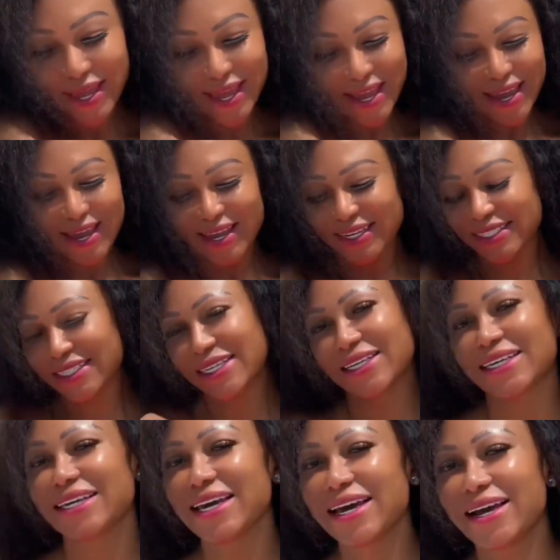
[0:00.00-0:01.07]
And
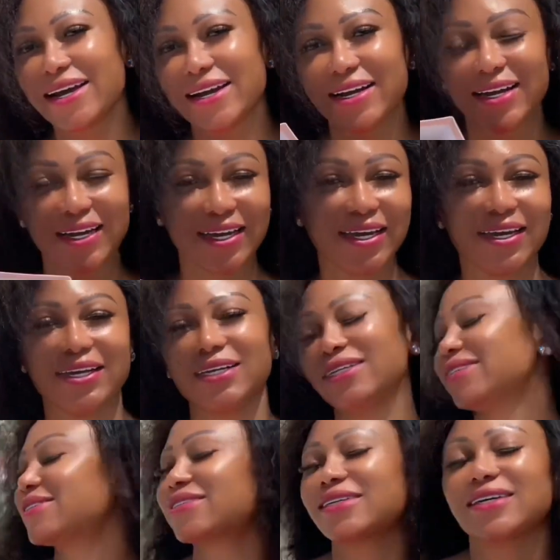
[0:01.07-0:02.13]
here
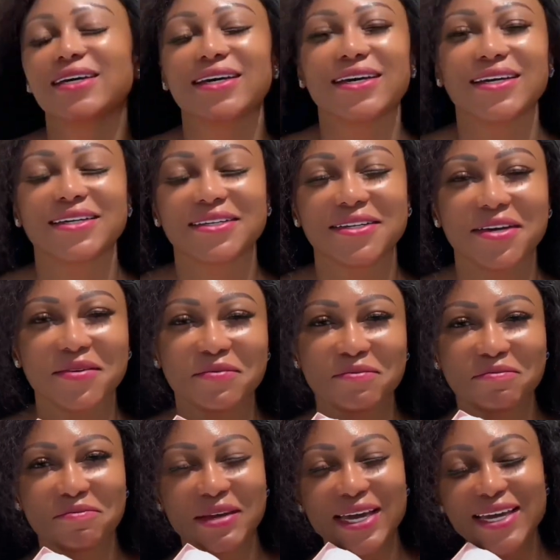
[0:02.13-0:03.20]
is the
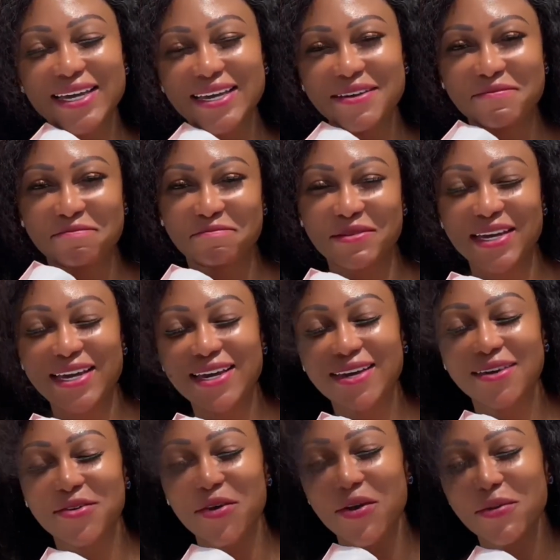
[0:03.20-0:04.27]
baby
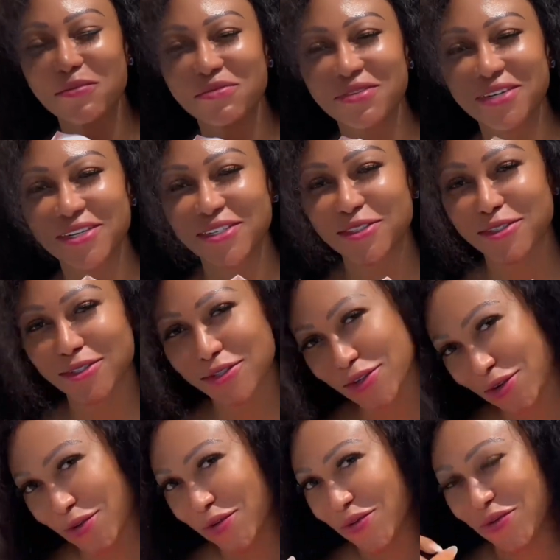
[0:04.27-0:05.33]
number
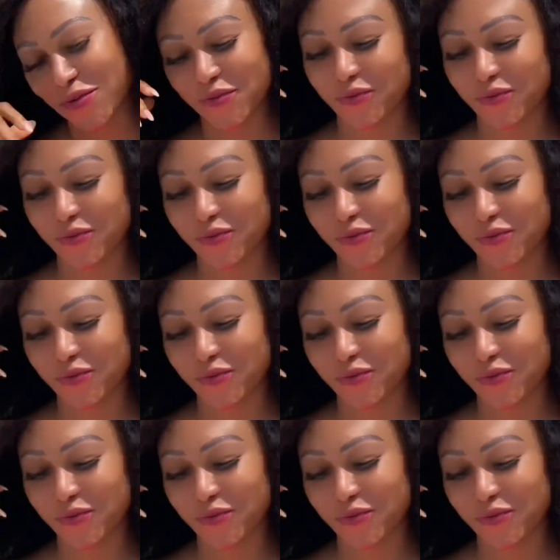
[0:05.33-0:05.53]
2.